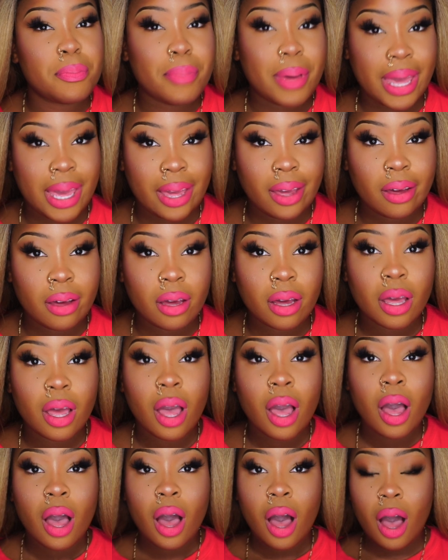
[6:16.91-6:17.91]
pink.
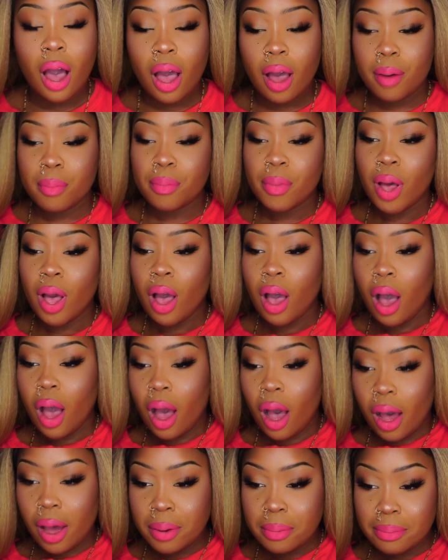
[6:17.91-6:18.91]
On
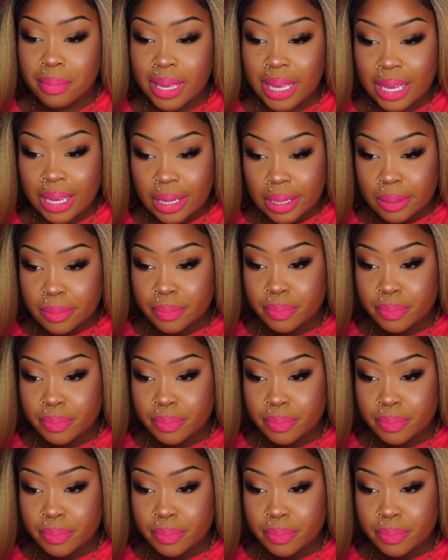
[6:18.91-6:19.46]
me,